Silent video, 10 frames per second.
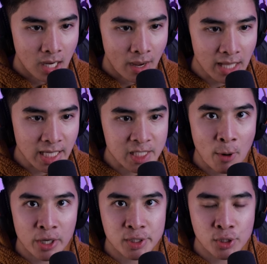I like to
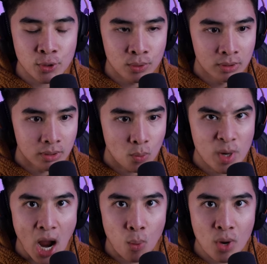party too,
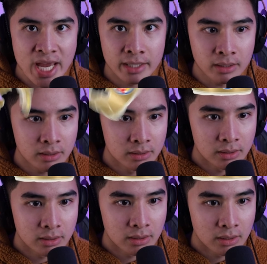when I win.
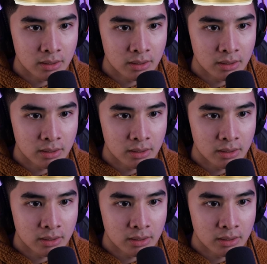Yeah.